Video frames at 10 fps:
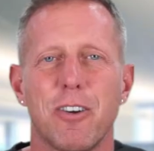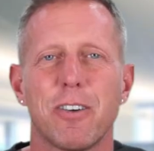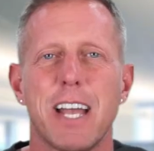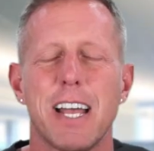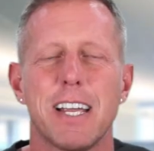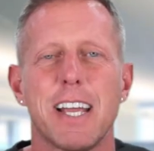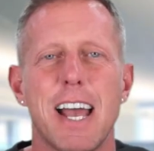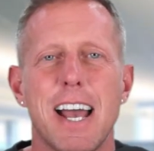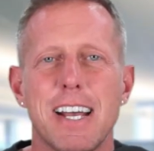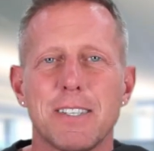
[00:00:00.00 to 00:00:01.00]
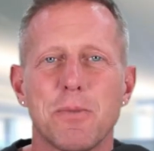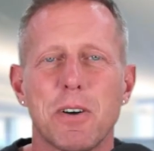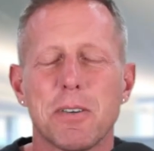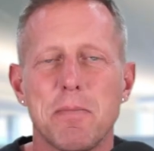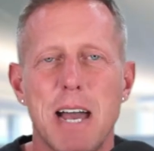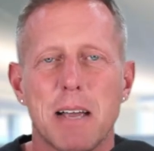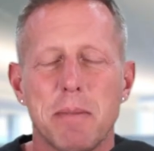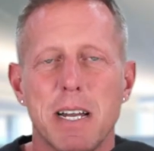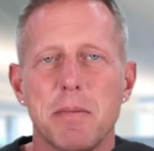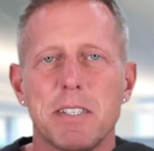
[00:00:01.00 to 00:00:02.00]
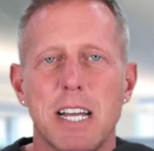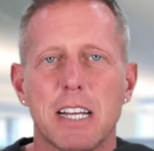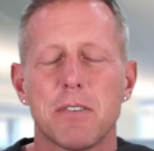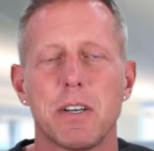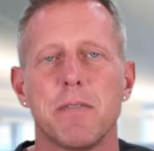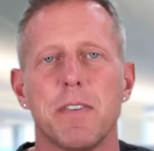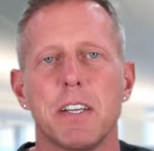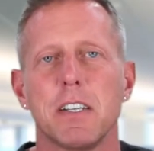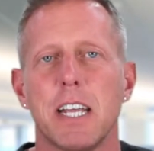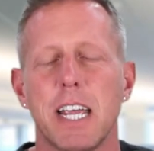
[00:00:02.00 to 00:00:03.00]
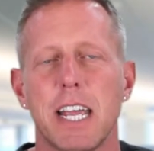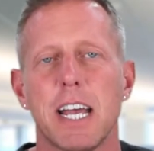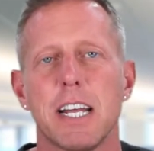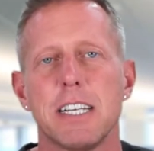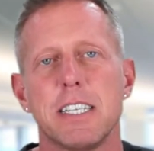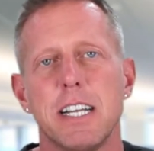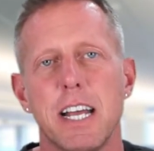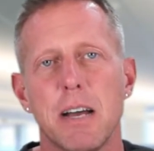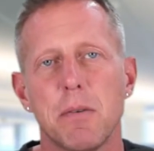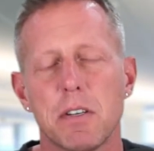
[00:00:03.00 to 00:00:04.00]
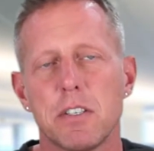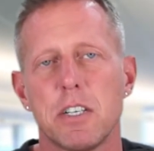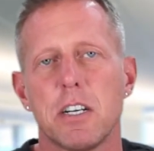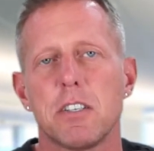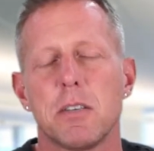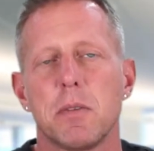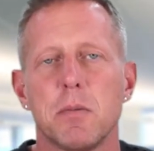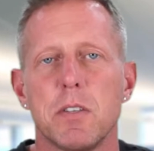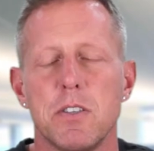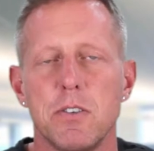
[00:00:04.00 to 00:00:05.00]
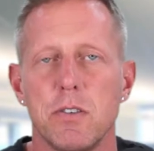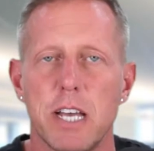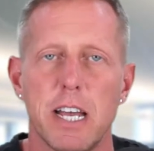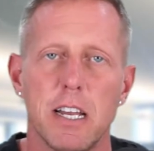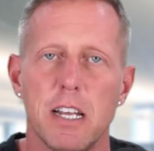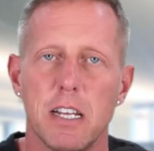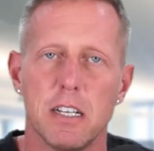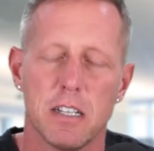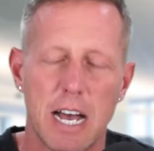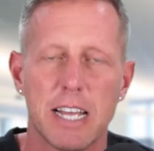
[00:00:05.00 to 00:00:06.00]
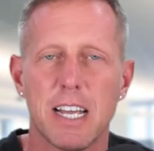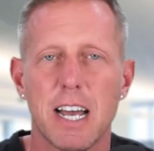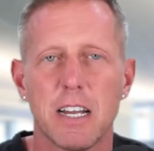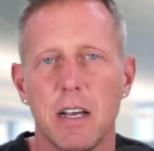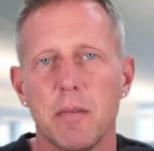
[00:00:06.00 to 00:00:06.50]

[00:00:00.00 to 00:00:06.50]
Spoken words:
Okay, guys, welcome back. My name is Zach Greenfield, and today I want to share something with you that I don't